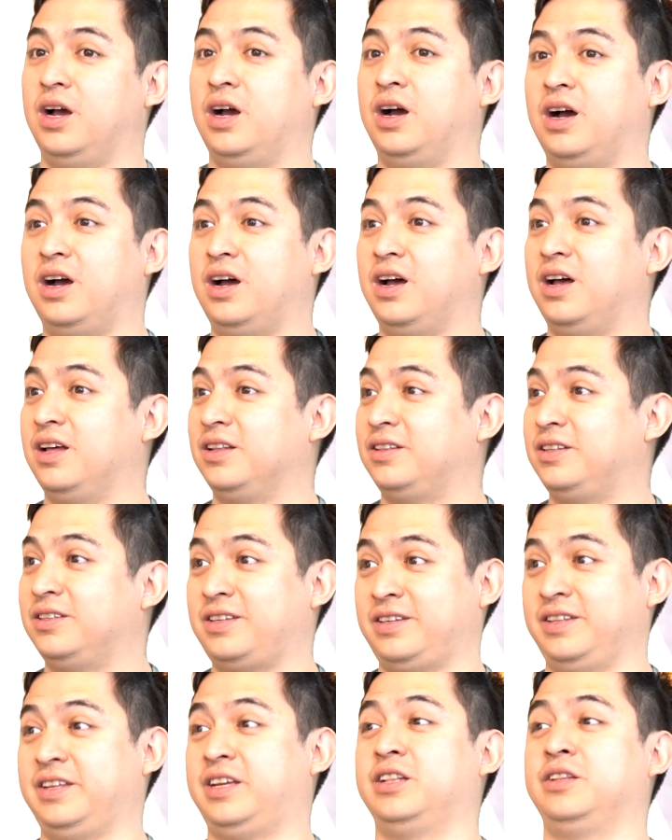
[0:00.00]
The
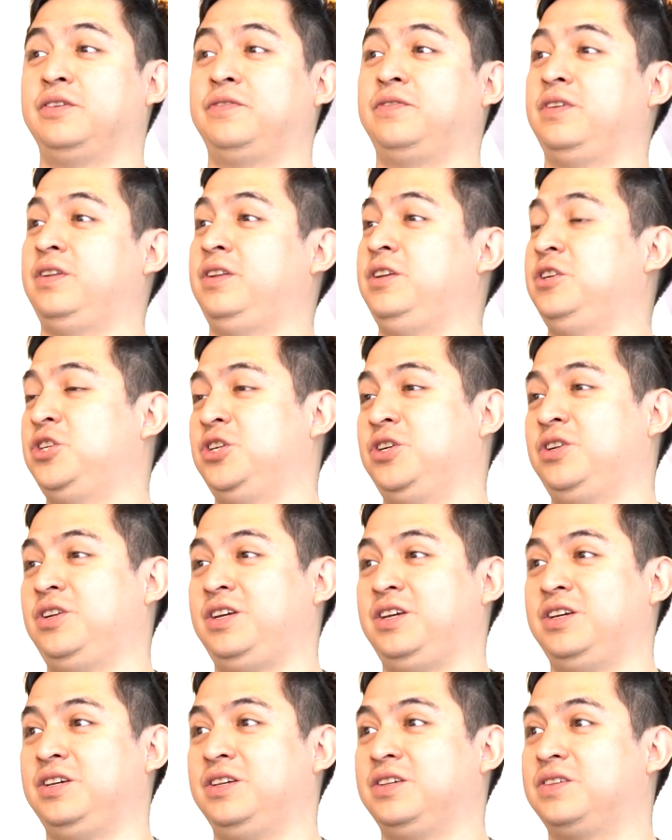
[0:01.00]
technical definition
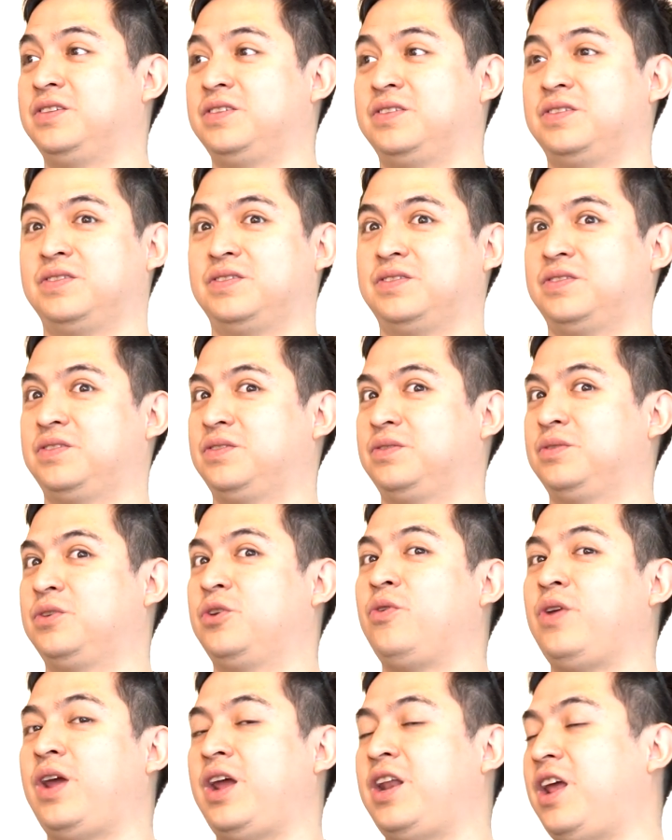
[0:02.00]
is
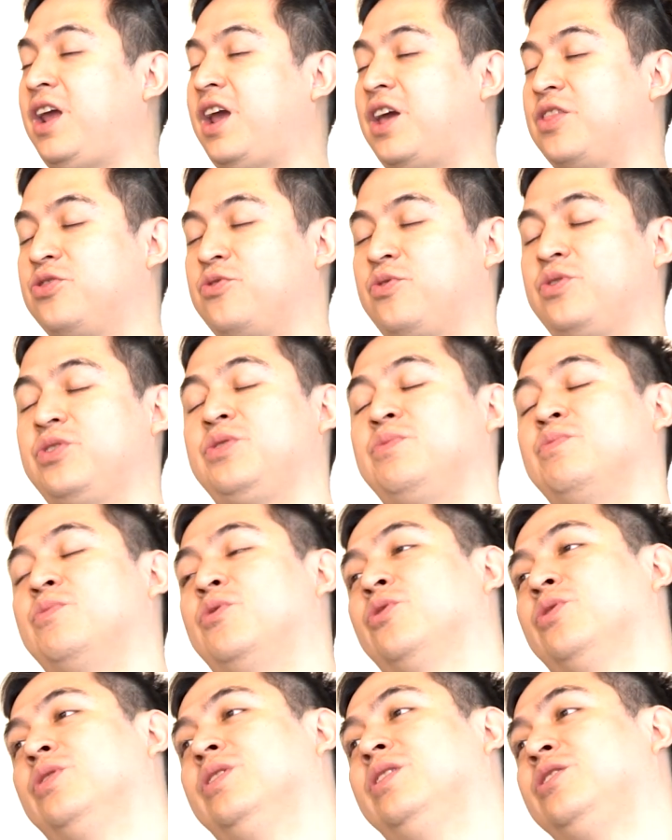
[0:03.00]
creating a 3D
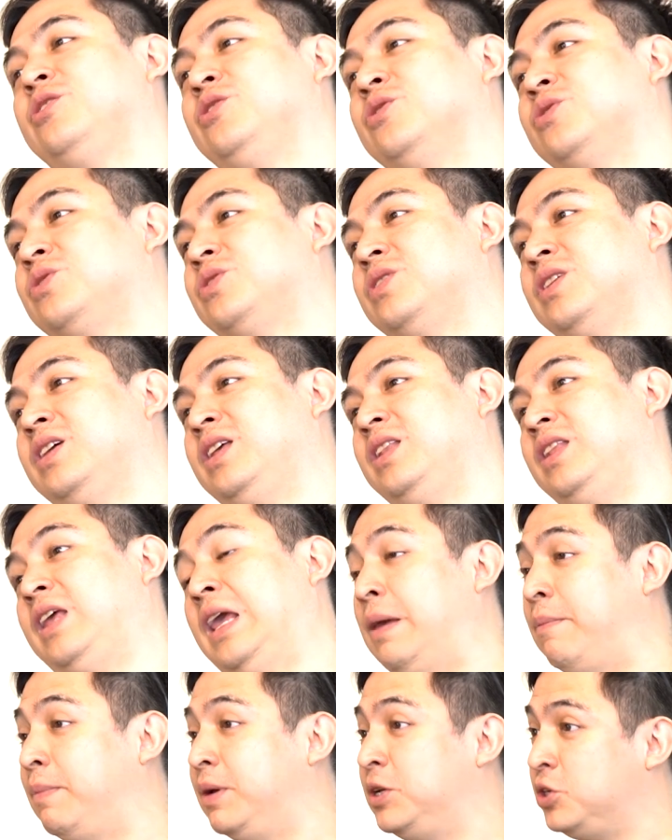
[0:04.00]
model using
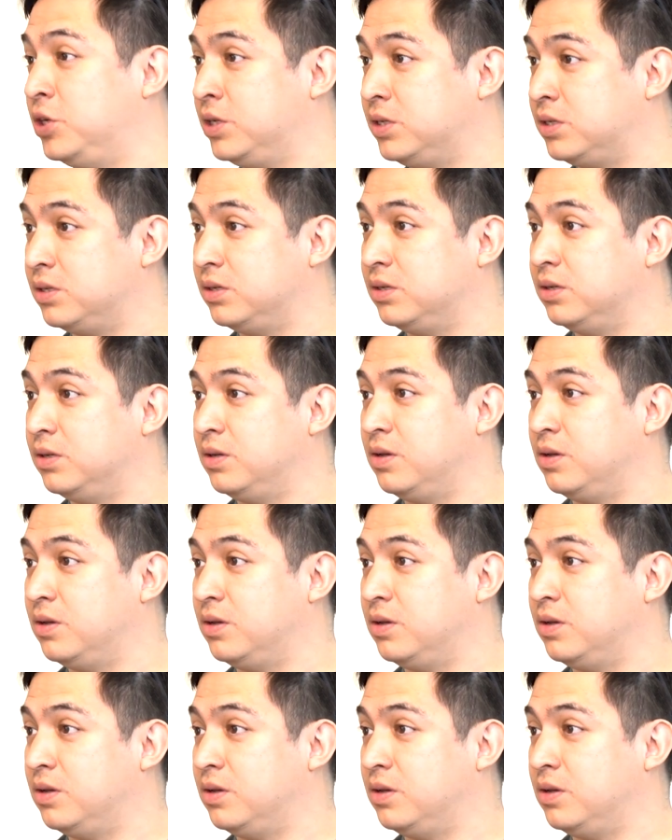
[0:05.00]
images.